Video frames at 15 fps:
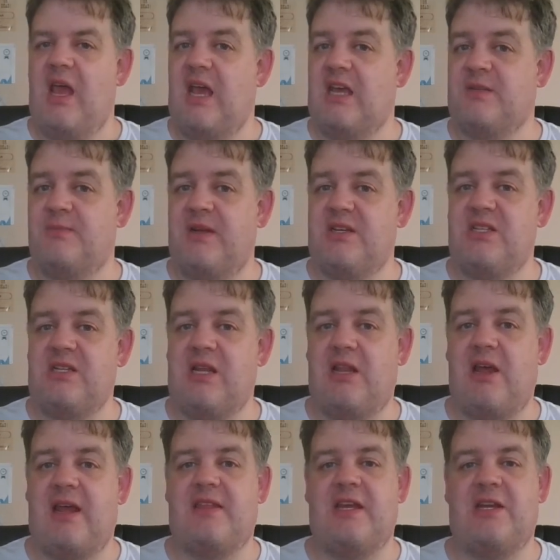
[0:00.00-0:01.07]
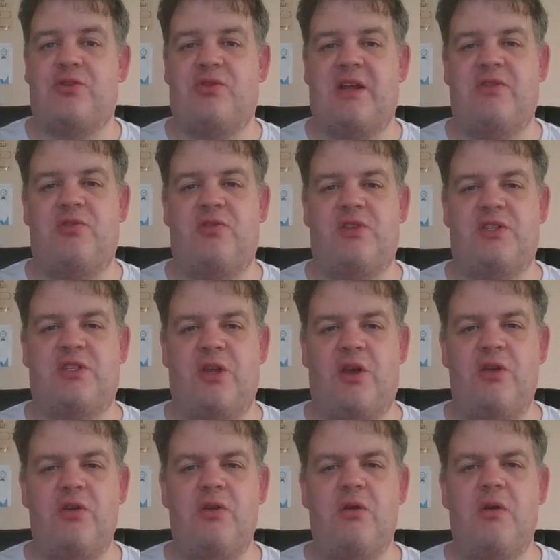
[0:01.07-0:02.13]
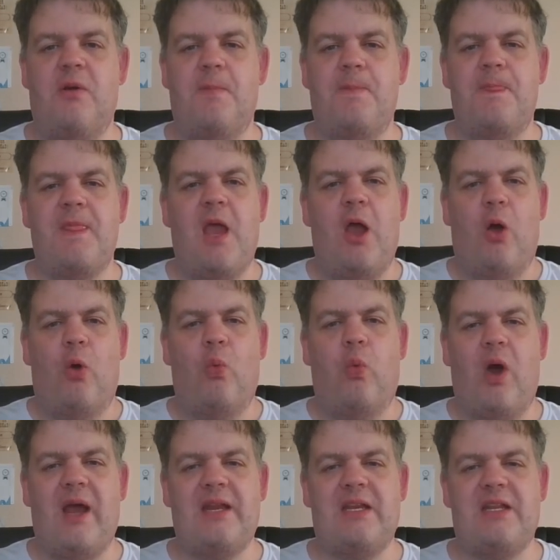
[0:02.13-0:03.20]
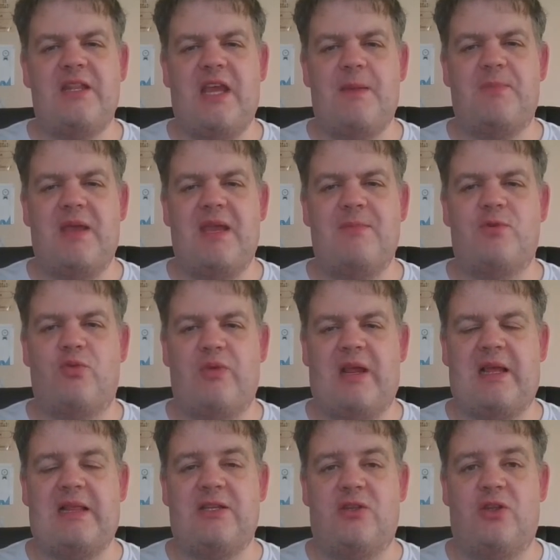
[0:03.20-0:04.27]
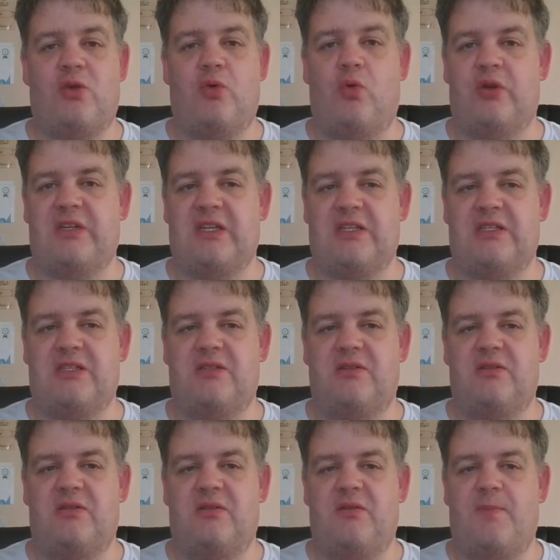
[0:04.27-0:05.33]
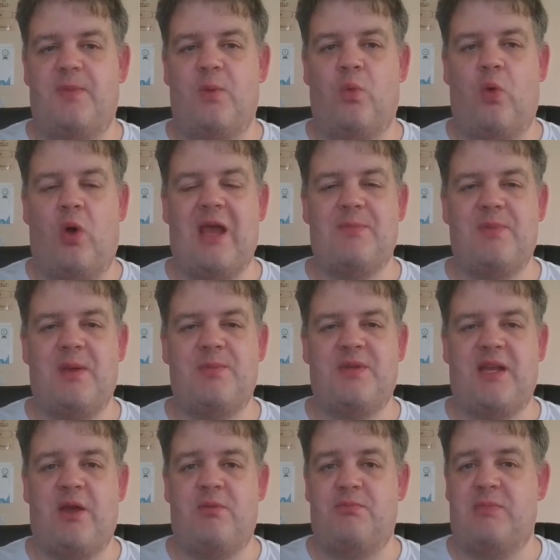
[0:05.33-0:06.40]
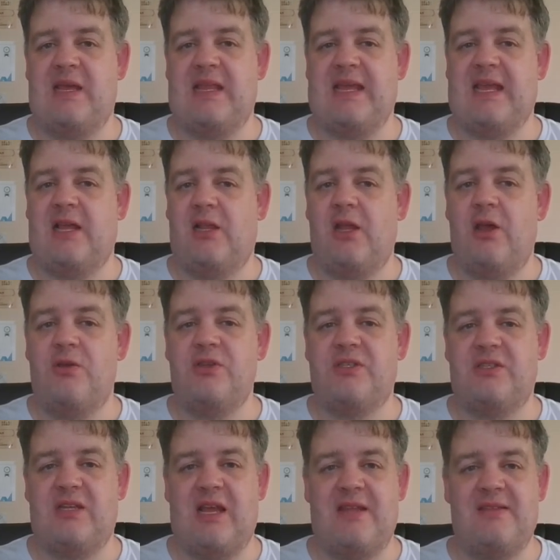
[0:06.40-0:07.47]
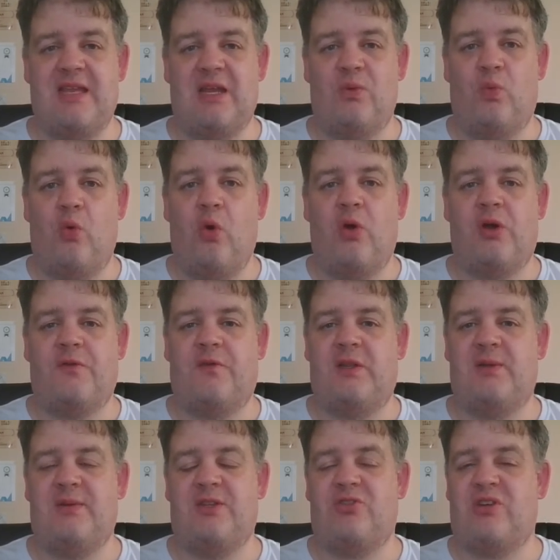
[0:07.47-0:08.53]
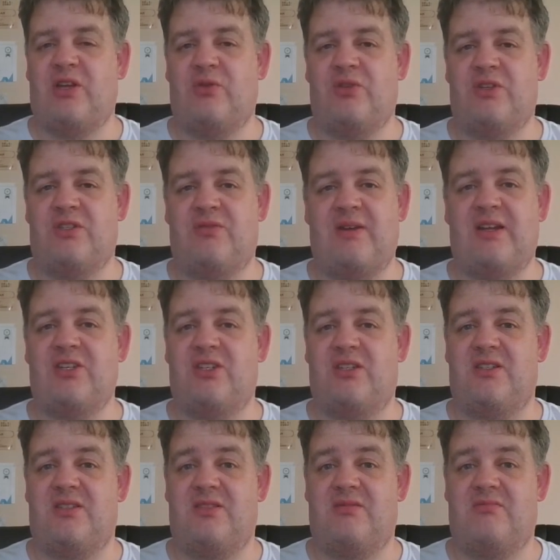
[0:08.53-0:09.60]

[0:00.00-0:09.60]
As much as I like their trek through the snow, why didn't they beam directly to the coordinates? Why beam down merely close and then walk following the tricorder's directions?